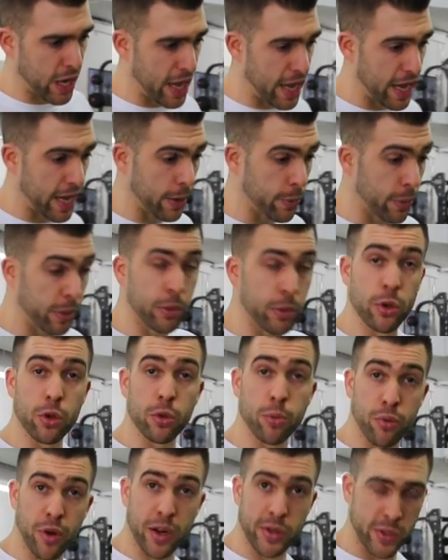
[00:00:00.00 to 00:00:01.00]
when we
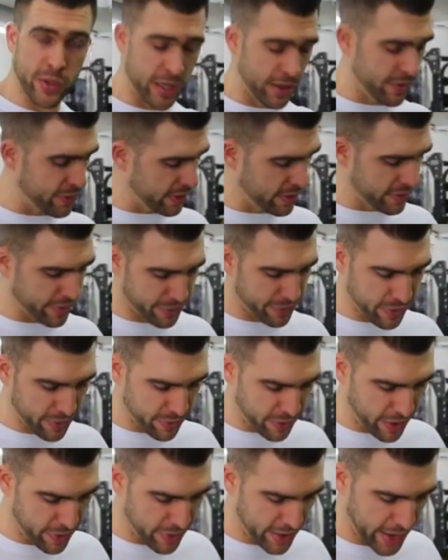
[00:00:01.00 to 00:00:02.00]
do pressing for
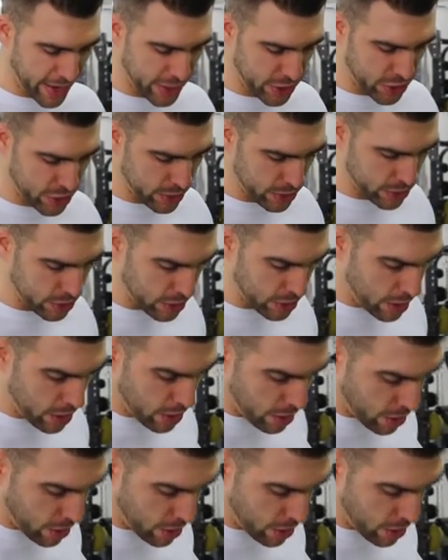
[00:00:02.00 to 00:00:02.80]
different variations